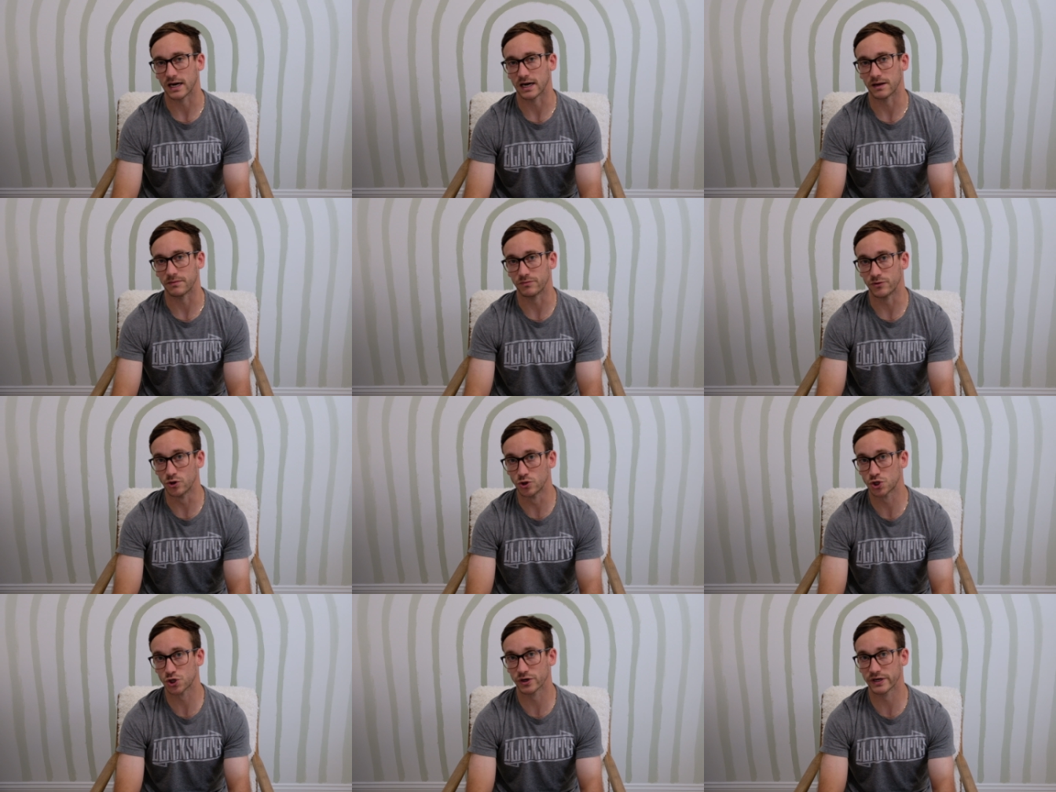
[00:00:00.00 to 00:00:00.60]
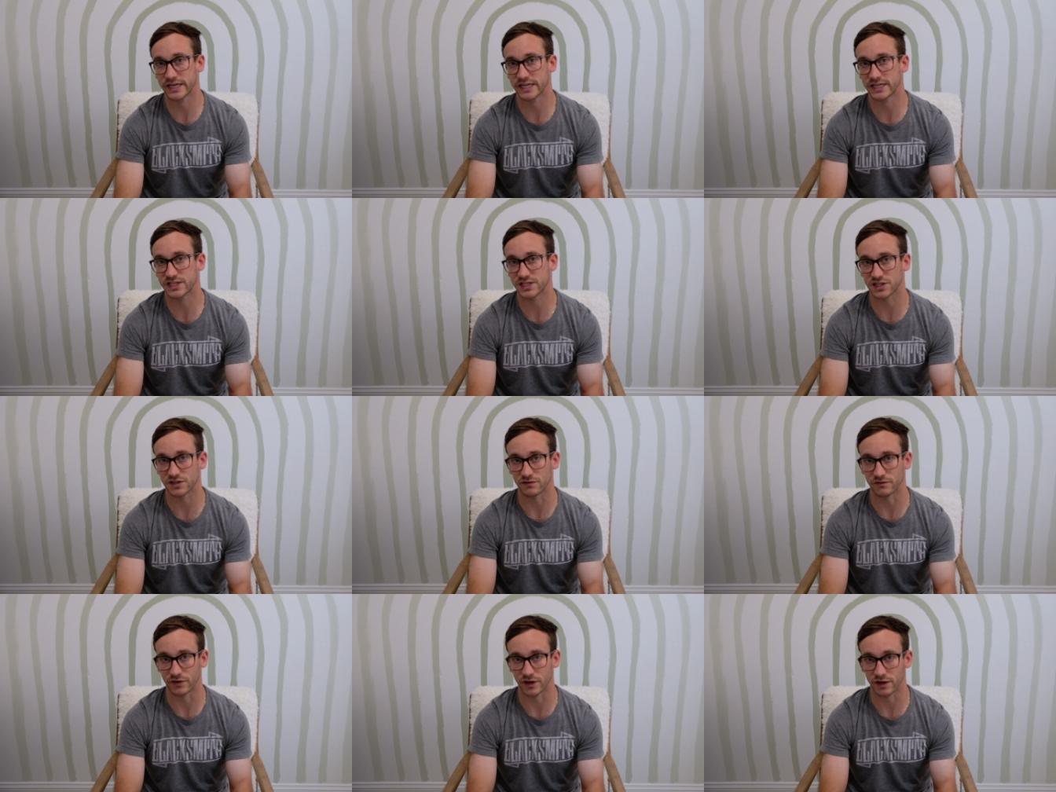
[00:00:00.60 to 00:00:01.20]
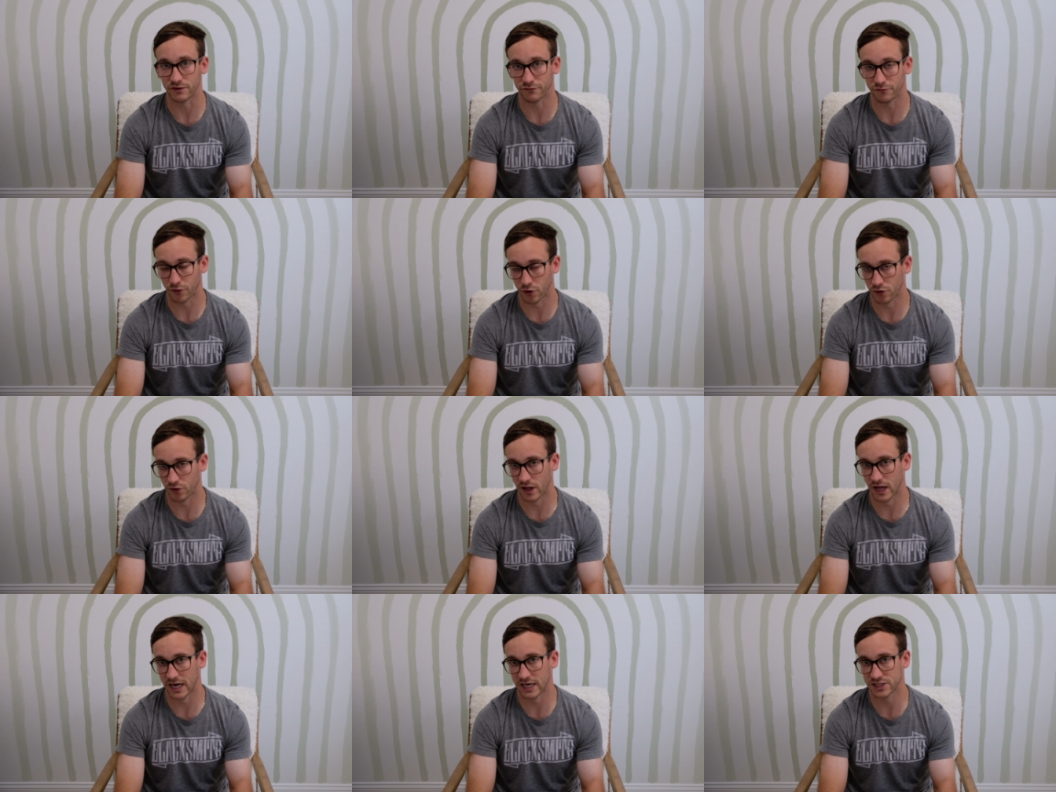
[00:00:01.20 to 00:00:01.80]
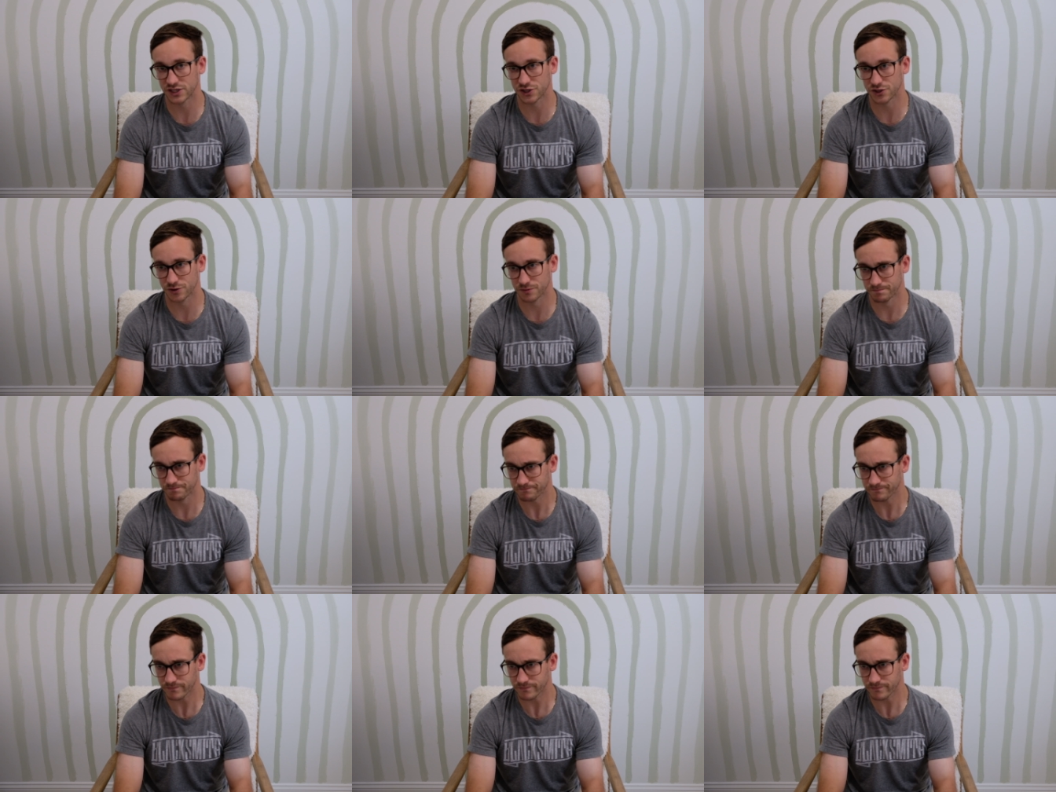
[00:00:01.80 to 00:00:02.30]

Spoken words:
nutrients via fertilizer.